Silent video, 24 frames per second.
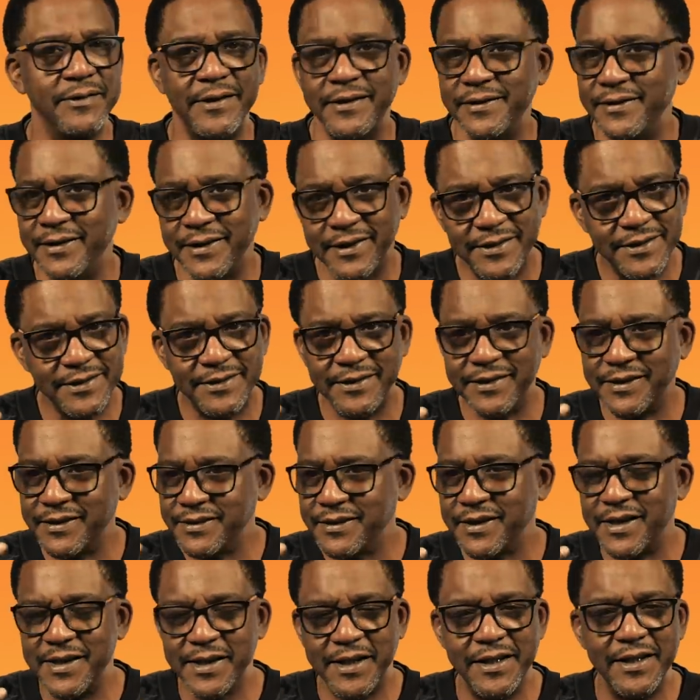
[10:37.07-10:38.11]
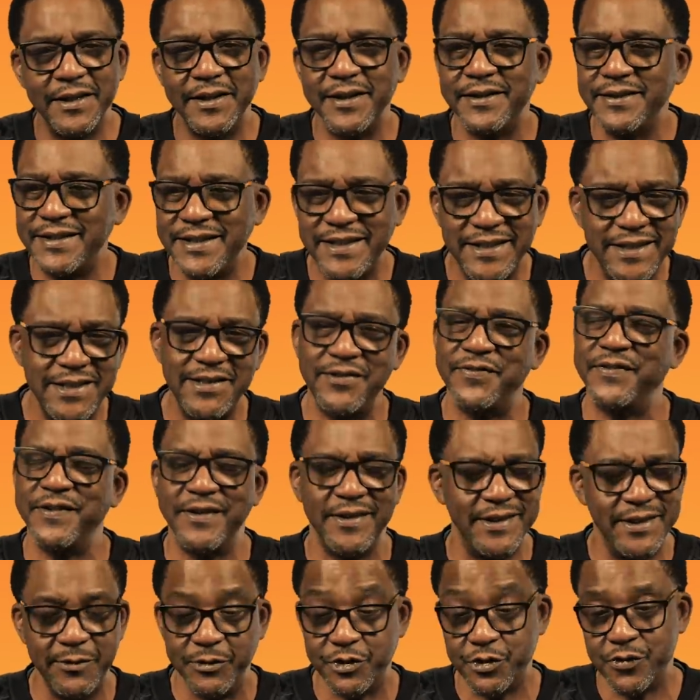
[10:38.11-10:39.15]
And the clicking of the teeth,
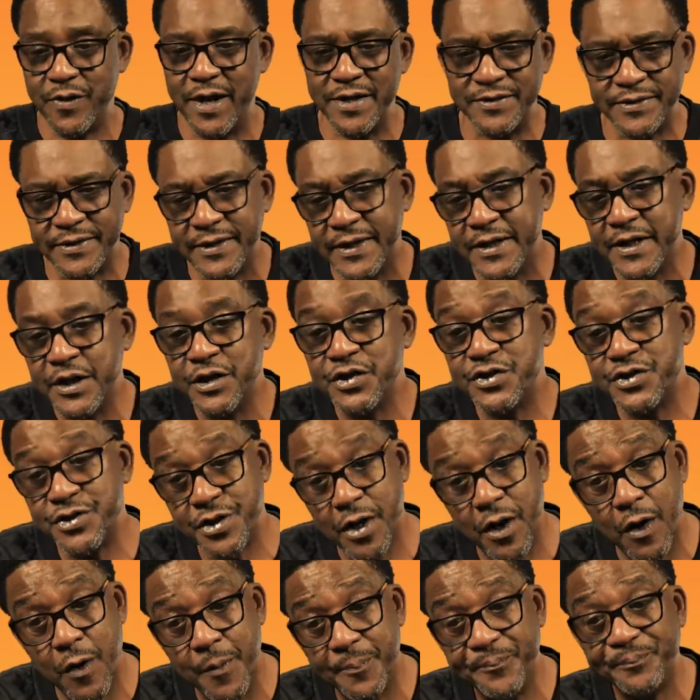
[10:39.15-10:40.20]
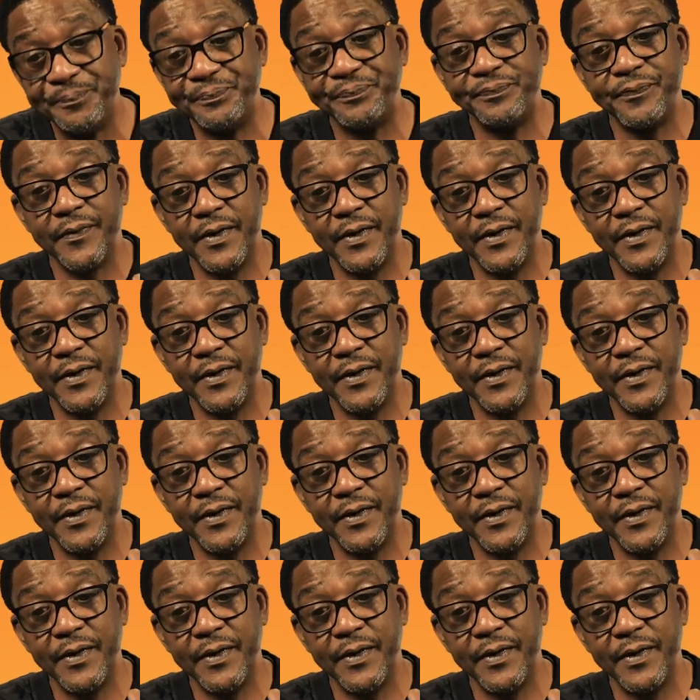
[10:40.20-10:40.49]
and it was crazy. So